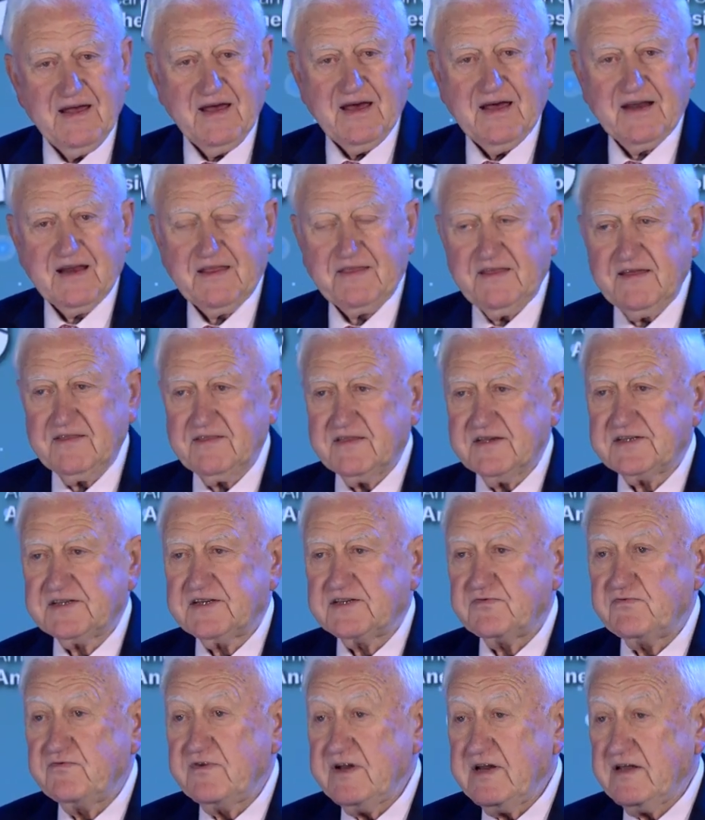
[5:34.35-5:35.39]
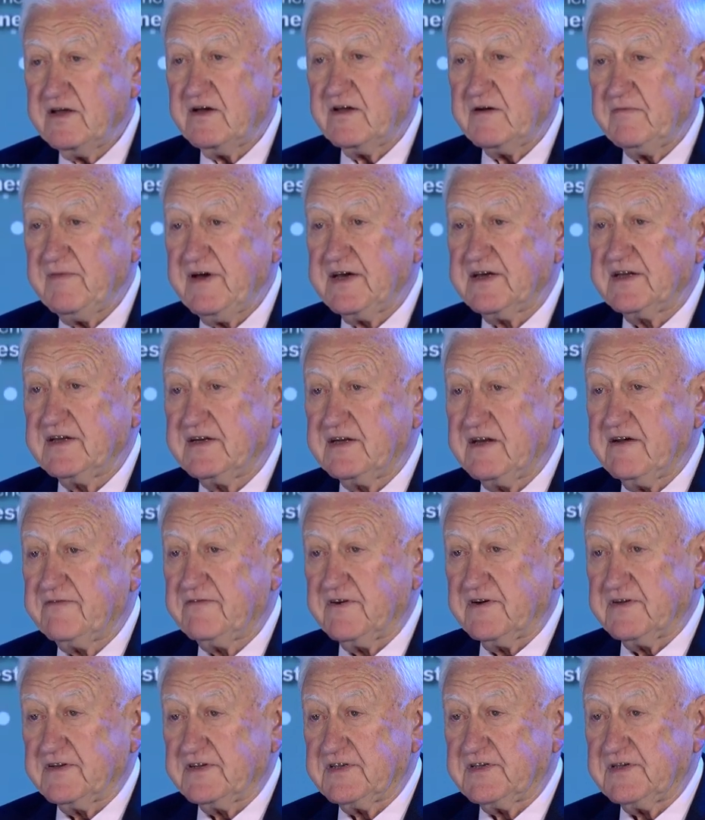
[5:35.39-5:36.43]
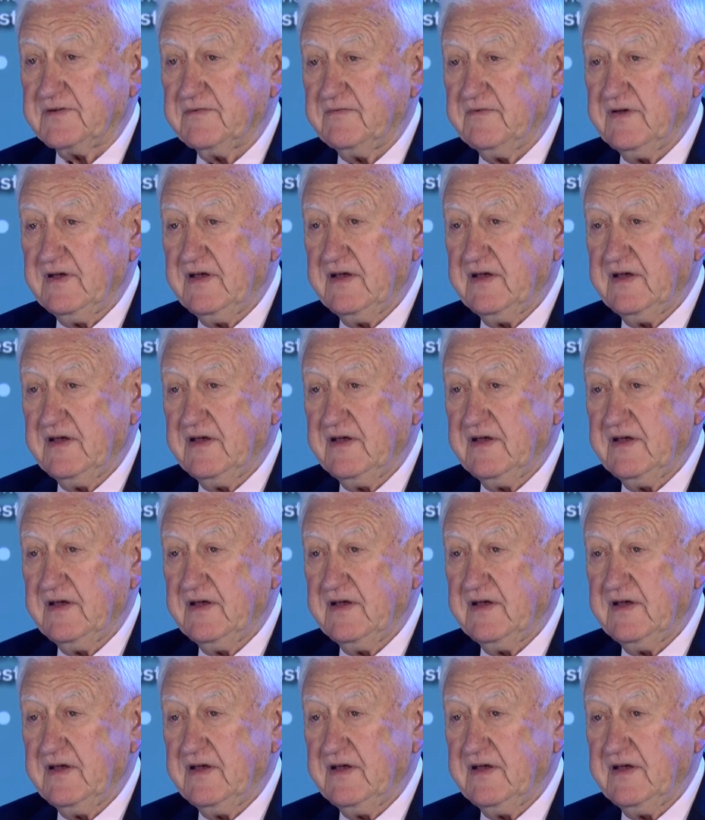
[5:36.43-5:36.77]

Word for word: And I think this is really going to make a difference.